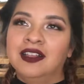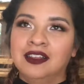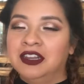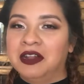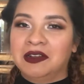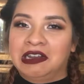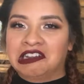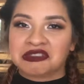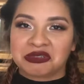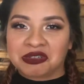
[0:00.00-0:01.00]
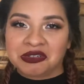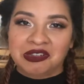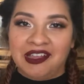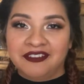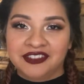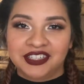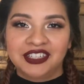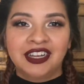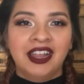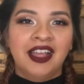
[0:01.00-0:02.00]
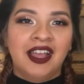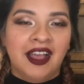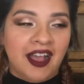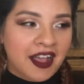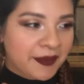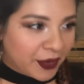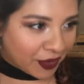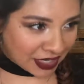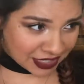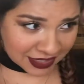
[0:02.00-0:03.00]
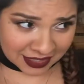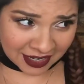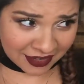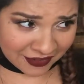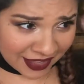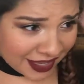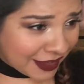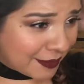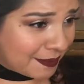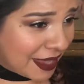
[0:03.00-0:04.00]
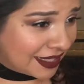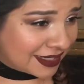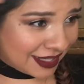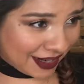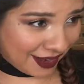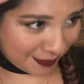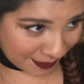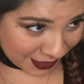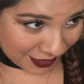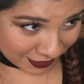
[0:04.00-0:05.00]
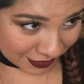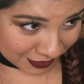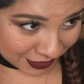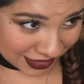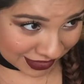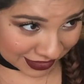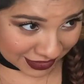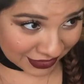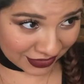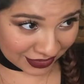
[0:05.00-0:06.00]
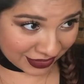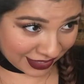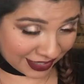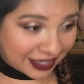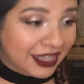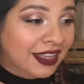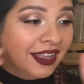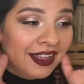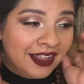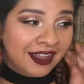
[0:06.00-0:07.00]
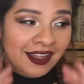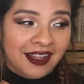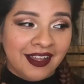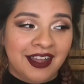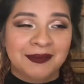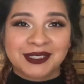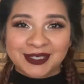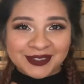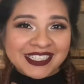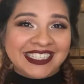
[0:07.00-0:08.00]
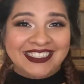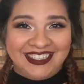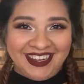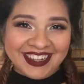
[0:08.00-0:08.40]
you know, a natural curl after. Or I just kind of like mess it up, you know, so it doesn't look like I'm a school teacher.